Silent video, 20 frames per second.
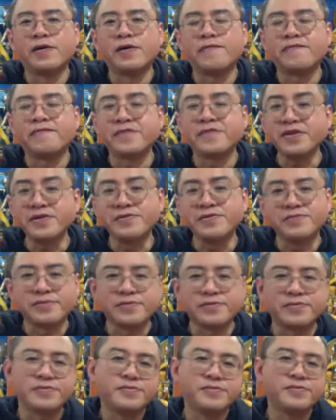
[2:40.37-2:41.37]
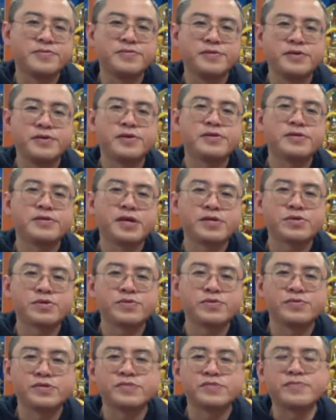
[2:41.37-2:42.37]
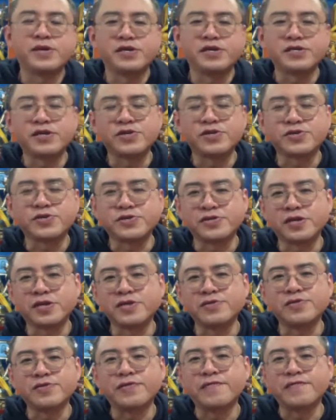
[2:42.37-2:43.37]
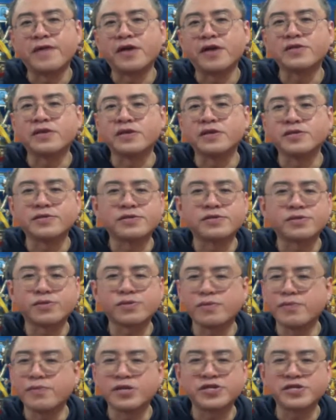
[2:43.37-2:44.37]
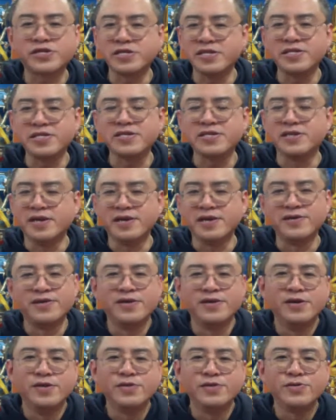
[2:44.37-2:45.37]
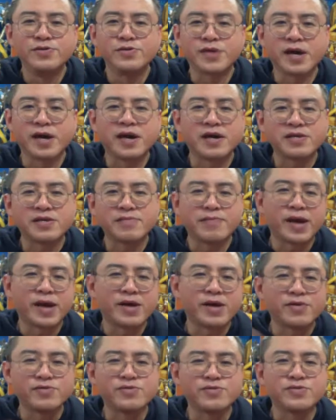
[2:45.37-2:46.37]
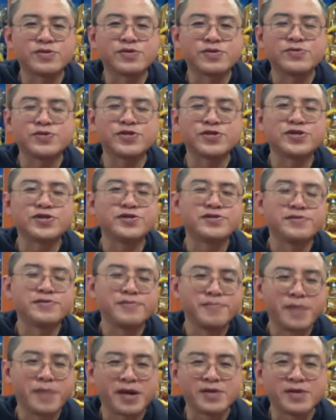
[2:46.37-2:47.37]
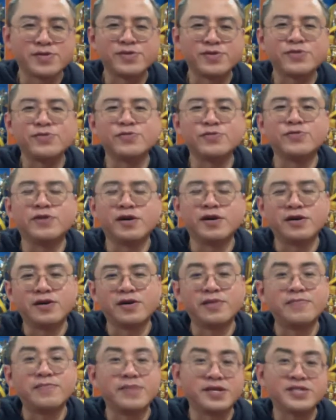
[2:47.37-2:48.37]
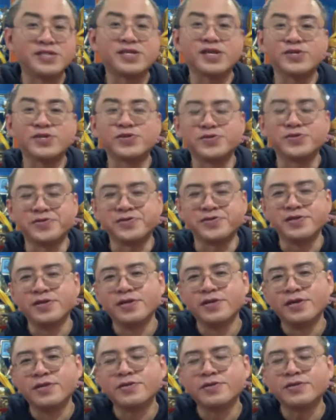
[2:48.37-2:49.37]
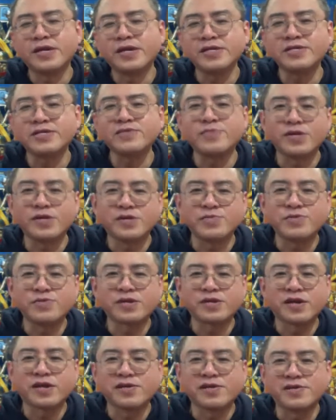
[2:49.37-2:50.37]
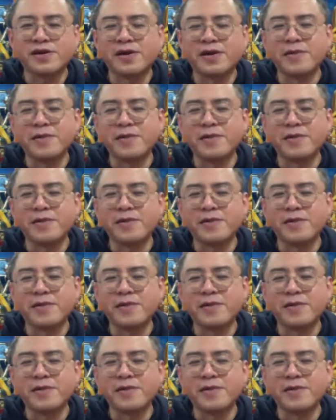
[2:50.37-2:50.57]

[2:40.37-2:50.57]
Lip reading: feel that towards meditation, then you'll find that it's so much easier to get us back onto the cushion, back into meditation. So let's see whether we can